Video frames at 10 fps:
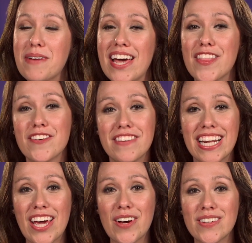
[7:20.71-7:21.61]
my other
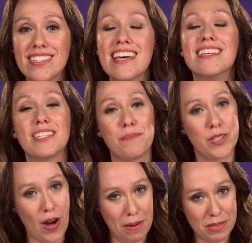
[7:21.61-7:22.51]
videos,
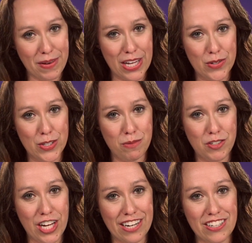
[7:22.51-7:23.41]
subscribe to my YouTube
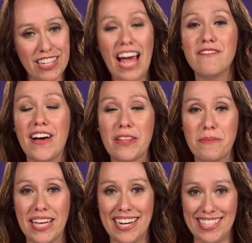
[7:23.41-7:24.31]
channel and follow
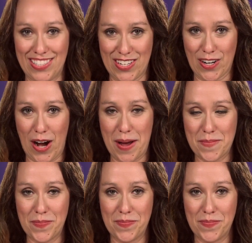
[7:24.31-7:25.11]
me on Instagram.